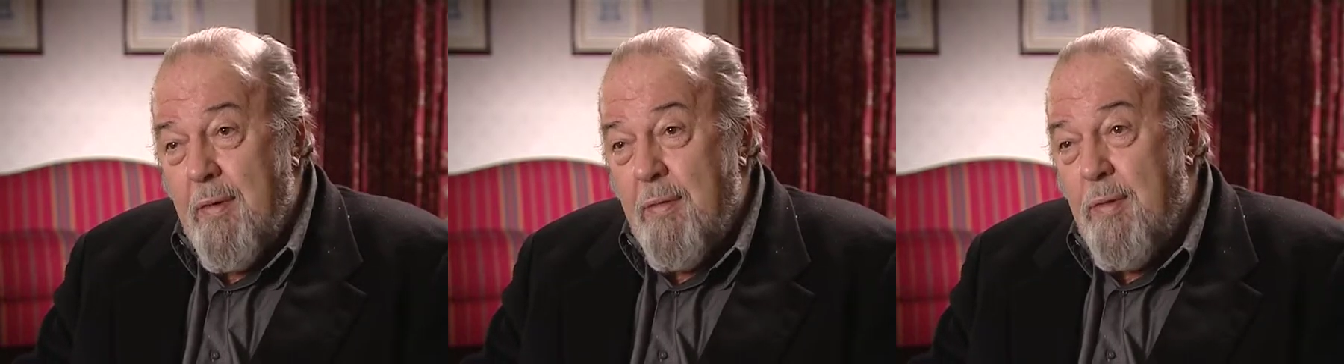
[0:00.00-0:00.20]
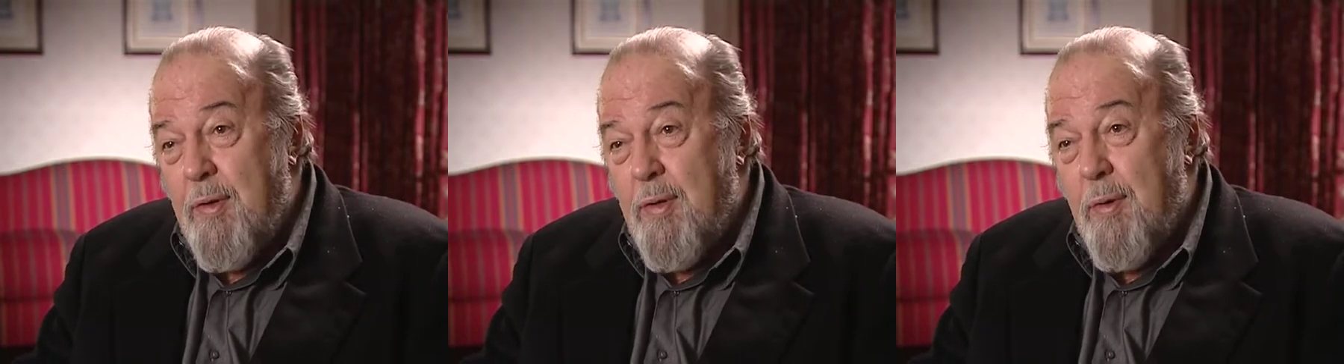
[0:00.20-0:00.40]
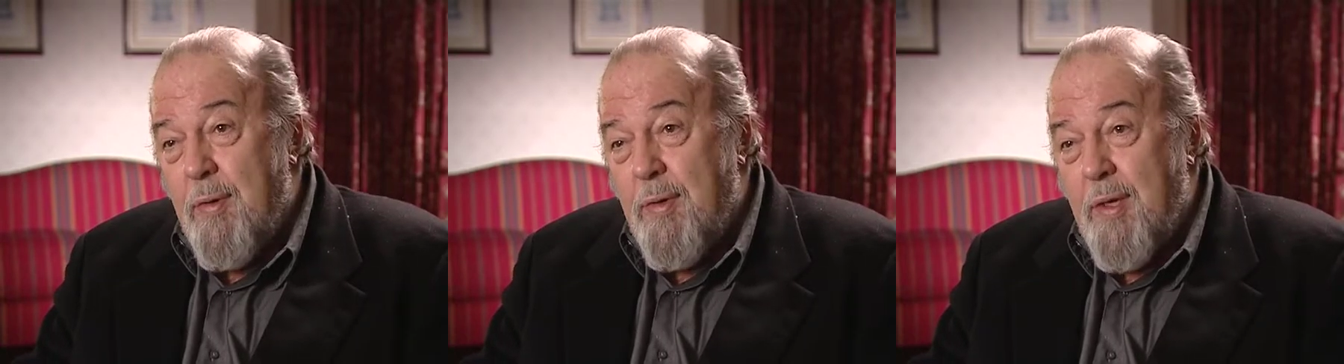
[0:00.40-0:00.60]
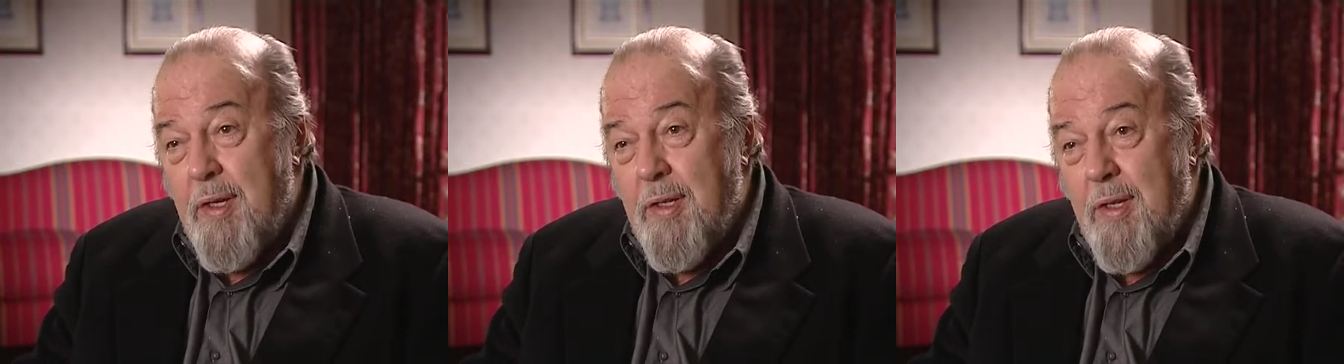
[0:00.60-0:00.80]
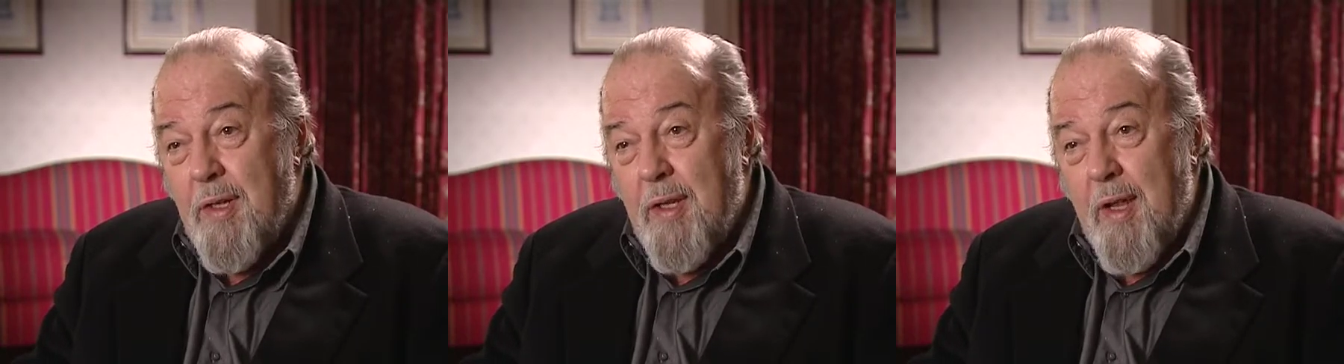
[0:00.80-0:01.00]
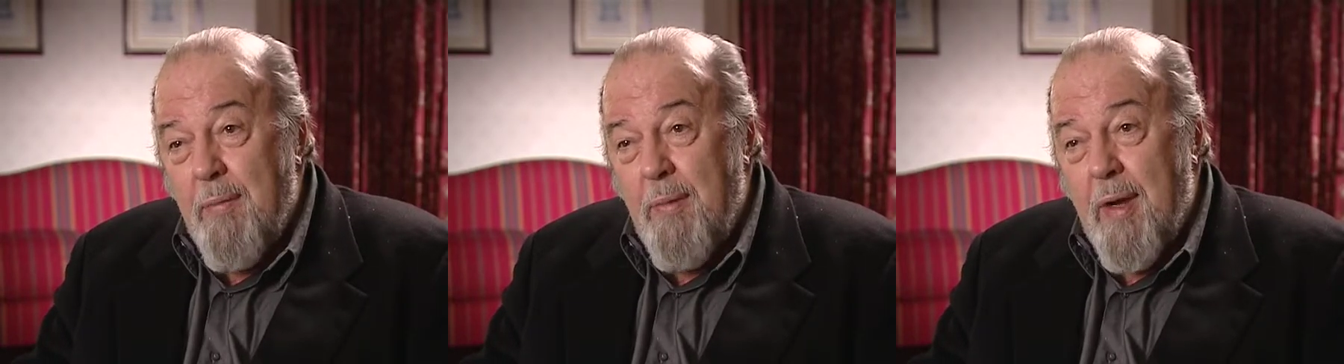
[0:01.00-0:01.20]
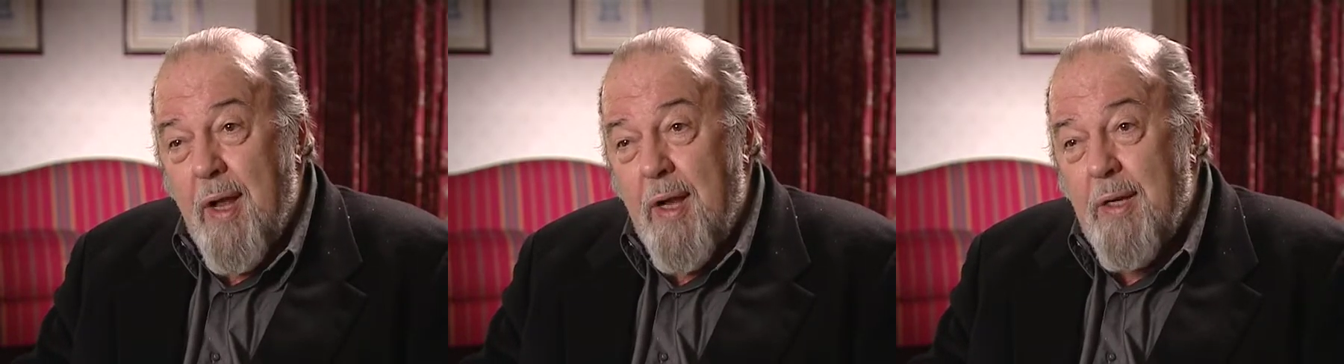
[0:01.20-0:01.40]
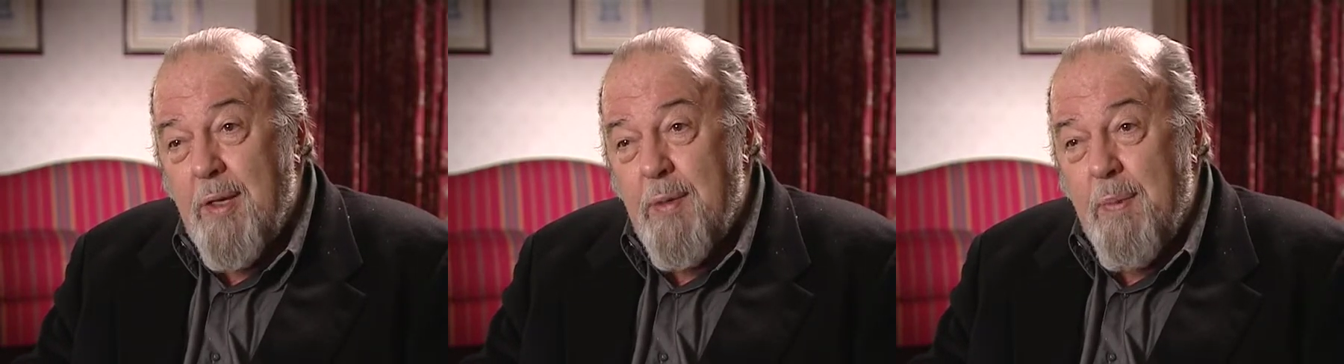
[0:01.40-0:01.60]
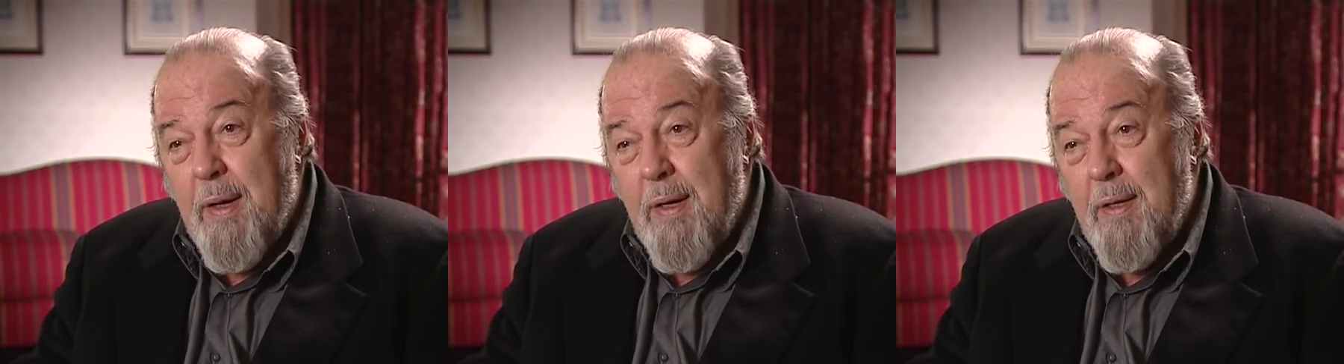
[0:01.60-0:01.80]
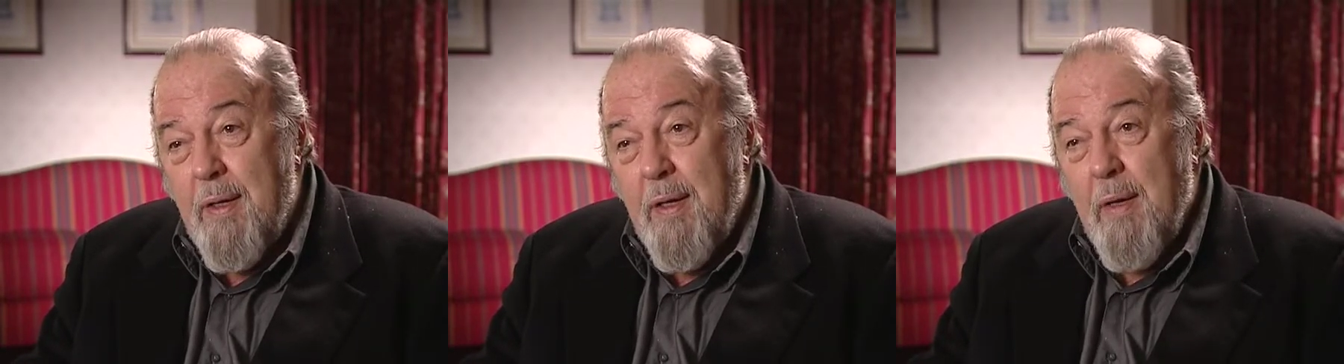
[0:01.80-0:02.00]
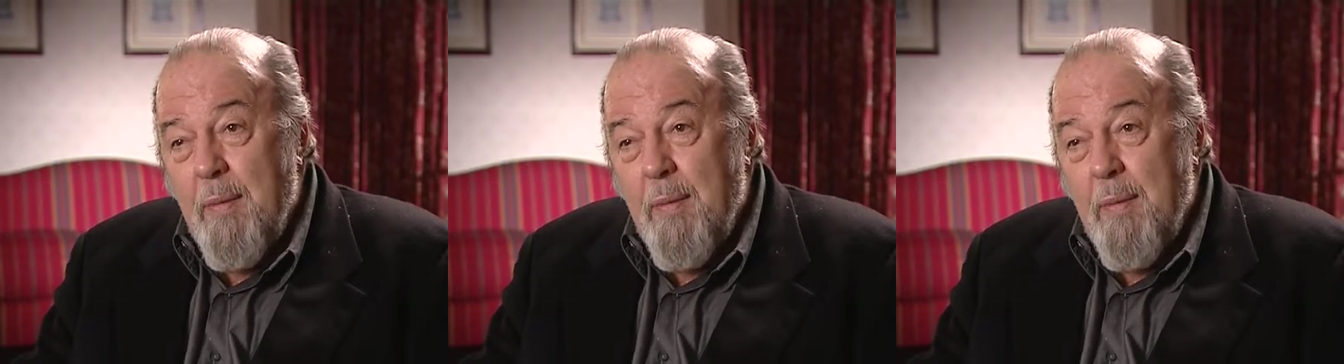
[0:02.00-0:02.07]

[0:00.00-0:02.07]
resources that they would like to spend.